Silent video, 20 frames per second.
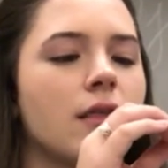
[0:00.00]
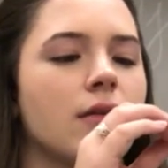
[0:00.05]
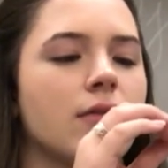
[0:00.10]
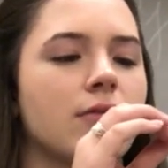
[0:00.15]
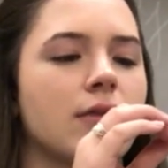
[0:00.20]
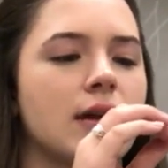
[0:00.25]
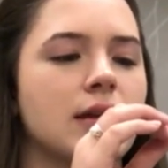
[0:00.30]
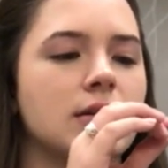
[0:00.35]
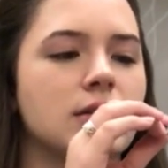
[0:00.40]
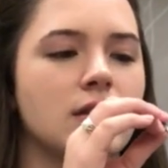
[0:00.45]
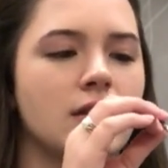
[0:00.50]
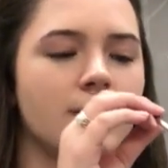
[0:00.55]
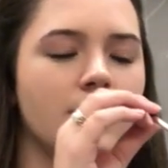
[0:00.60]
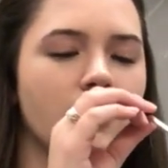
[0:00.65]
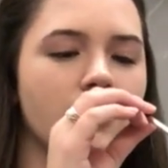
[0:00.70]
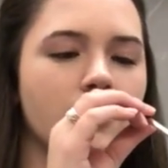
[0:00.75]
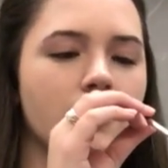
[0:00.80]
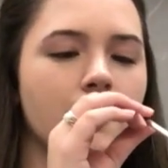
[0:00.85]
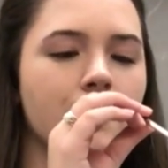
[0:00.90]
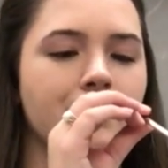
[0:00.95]
the reed to the
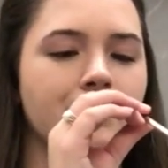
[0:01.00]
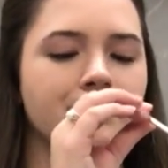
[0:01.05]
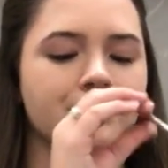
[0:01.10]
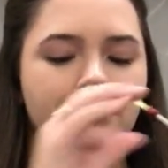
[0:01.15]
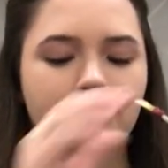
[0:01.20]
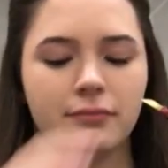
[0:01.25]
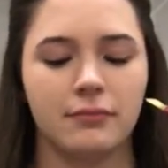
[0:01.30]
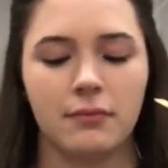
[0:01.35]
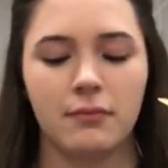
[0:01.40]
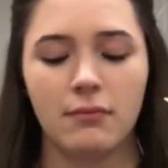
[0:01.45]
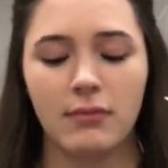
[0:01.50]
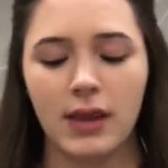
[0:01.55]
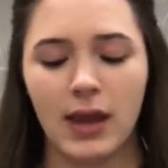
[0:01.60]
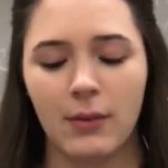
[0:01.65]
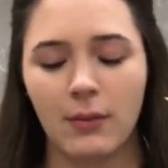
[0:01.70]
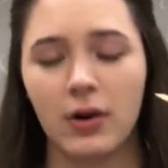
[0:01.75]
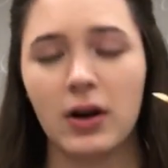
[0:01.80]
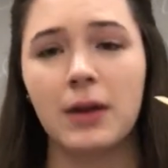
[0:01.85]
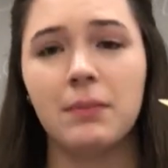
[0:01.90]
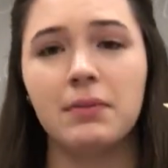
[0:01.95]
vocal.
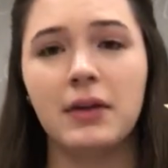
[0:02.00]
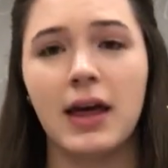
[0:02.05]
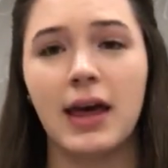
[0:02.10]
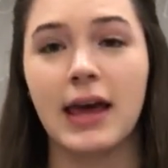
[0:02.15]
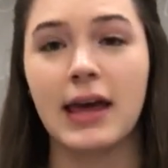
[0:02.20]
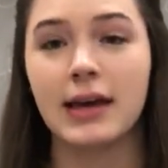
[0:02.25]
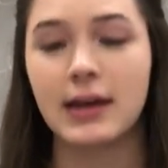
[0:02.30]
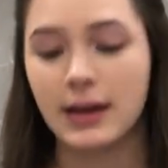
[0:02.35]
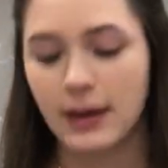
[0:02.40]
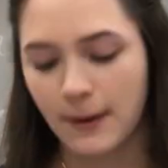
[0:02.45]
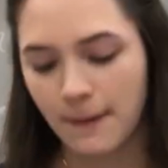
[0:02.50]
And we're going to play.